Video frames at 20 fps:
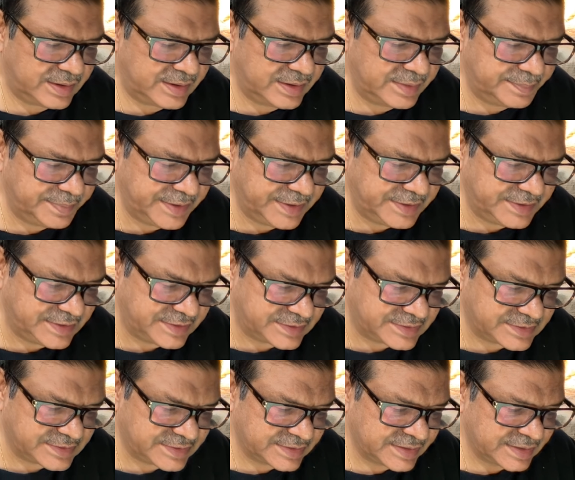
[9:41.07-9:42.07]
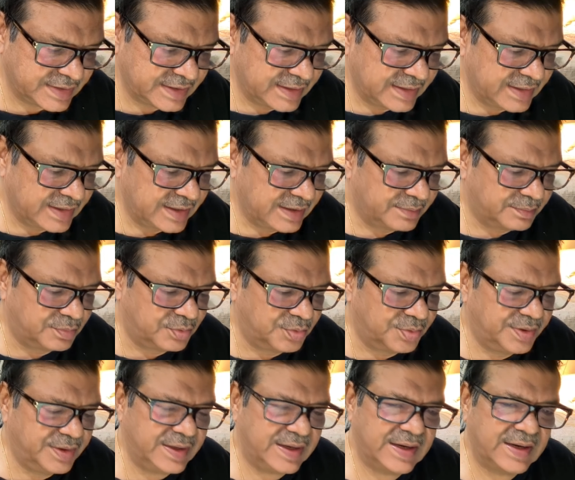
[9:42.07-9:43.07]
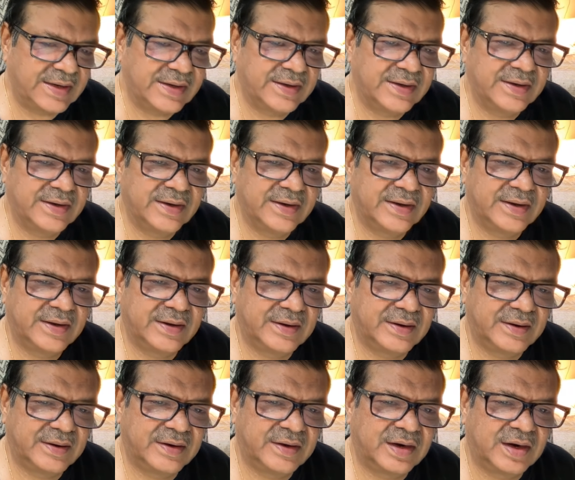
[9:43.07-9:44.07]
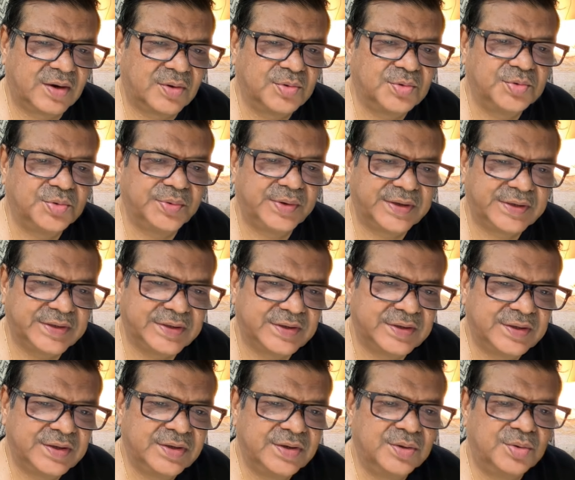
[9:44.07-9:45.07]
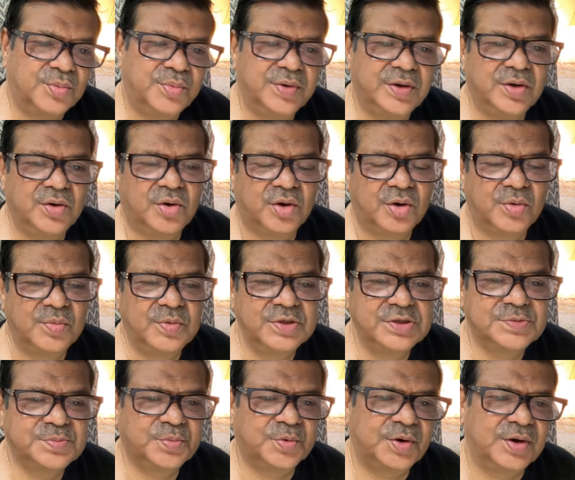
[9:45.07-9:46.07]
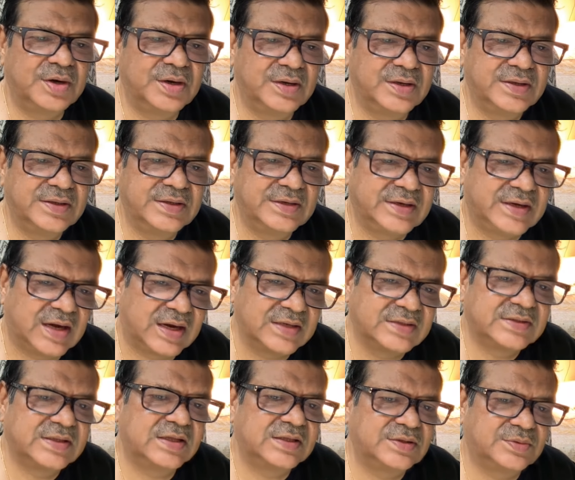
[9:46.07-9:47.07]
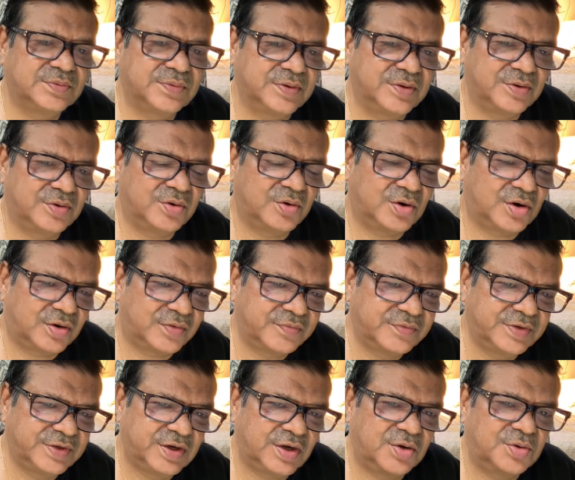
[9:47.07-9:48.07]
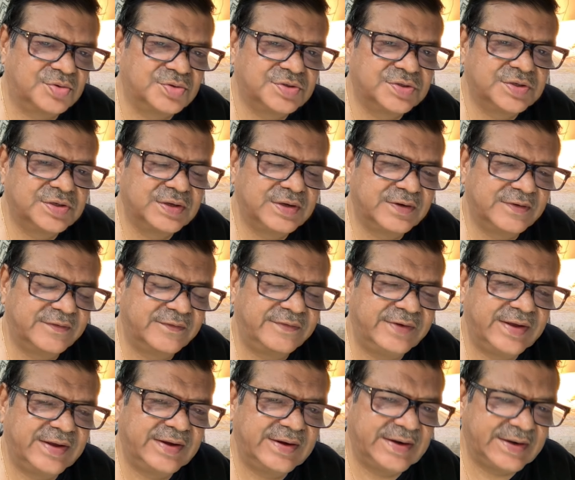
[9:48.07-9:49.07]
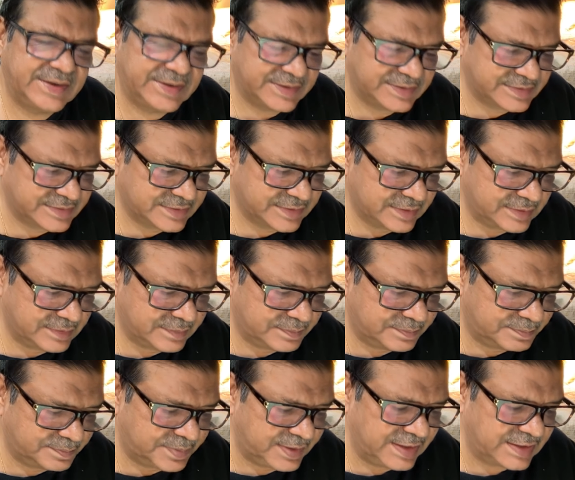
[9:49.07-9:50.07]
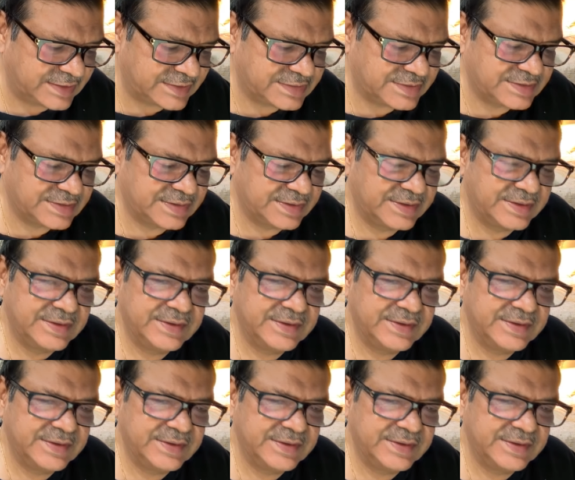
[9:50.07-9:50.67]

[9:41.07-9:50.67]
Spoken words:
repeat this. Moon and Rahu together will always spoil the Kartatva of the house where it is placed.